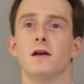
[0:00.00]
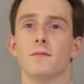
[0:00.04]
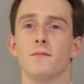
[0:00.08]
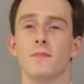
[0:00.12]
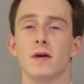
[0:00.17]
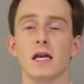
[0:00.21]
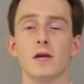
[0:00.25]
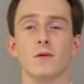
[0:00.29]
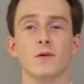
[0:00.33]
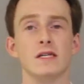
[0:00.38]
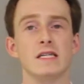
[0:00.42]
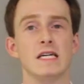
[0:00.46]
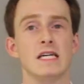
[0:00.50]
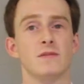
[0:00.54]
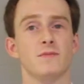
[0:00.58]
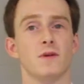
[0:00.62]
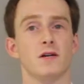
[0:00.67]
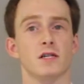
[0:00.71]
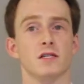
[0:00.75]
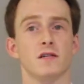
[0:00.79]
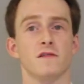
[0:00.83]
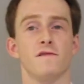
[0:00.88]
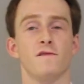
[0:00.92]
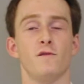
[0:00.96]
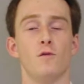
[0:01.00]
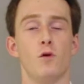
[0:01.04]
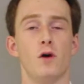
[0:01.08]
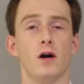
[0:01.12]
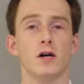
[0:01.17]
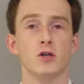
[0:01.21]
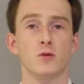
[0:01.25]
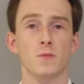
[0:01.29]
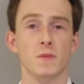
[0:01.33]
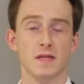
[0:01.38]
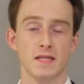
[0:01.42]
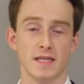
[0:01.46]
meaning we see as much as a
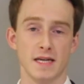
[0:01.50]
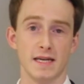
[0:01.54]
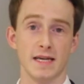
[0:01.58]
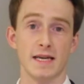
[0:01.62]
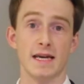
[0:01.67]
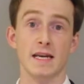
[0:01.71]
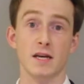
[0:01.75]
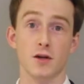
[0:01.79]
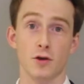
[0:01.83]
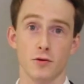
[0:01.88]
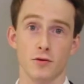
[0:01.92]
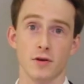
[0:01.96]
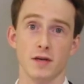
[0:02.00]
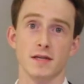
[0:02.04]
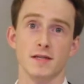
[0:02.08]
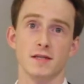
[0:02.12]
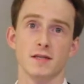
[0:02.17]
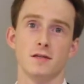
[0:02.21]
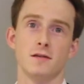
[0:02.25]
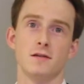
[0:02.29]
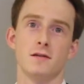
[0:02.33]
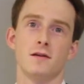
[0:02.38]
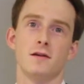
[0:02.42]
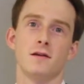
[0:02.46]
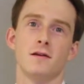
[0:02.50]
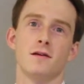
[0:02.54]
400% increase.